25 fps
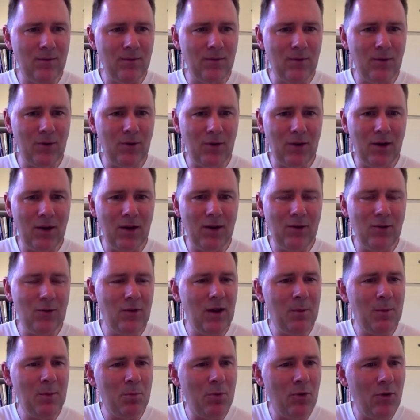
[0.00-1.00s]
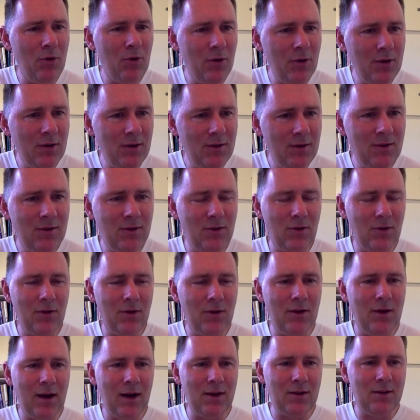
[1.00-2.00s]
Okay, do they point to the
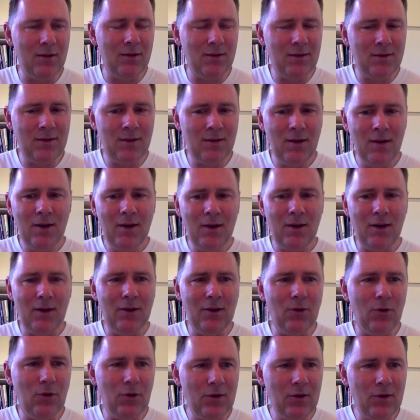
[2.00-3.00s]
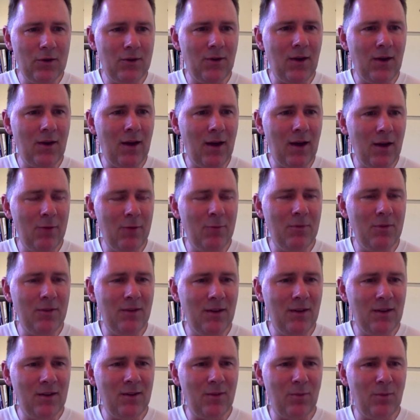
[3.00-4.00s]
necklace in order to help the
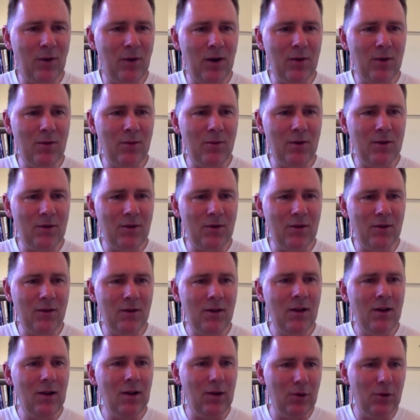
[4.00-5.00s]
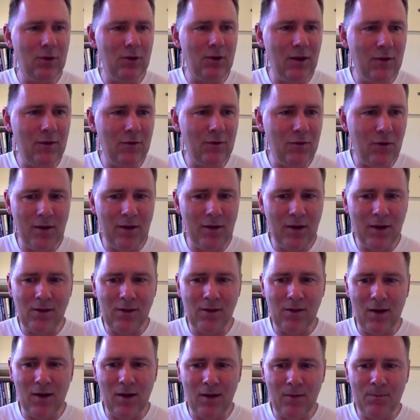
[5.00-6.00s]
experimenter looking for that
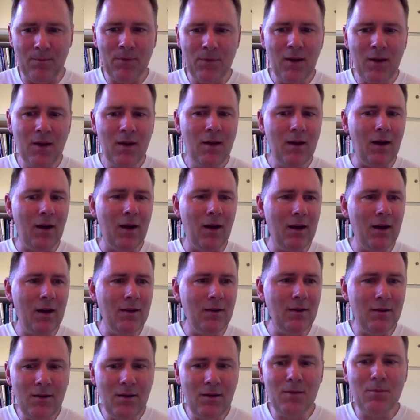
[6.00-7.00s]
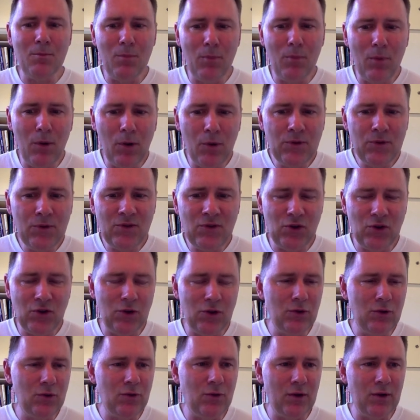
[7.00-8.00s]
thing? And indeed, most
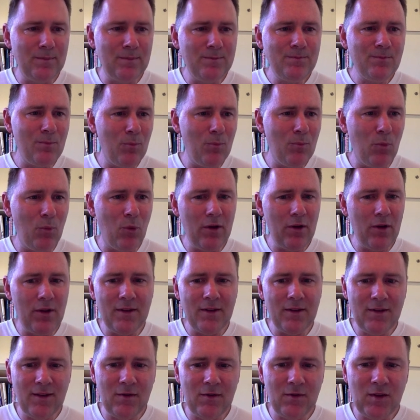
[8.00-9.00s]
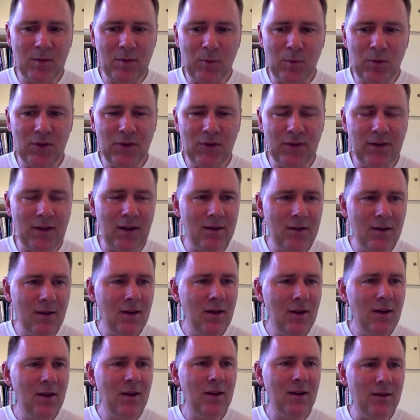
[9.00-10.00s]
children, more than 70%,
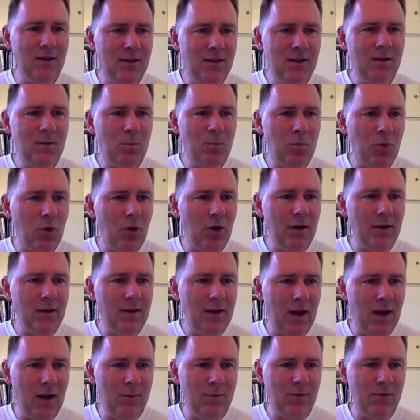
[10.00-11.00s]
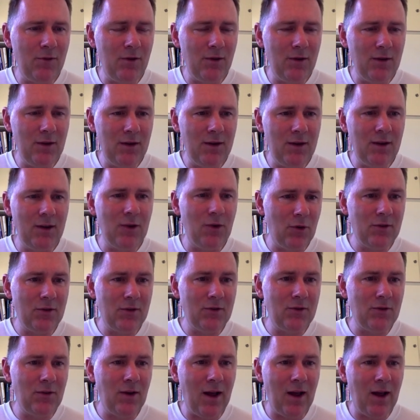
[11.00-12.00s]
did point helpfully in order
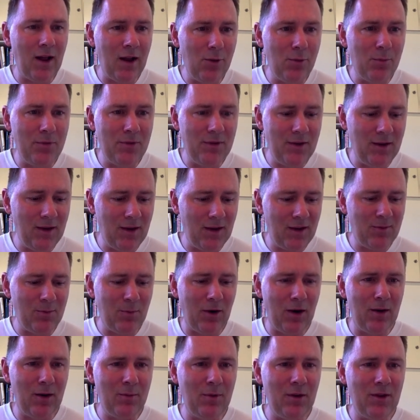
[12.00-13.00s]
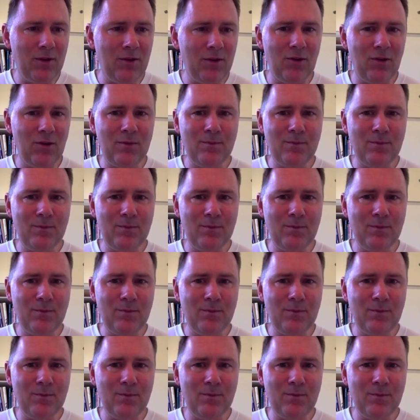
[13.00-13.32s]
to help the experimenter.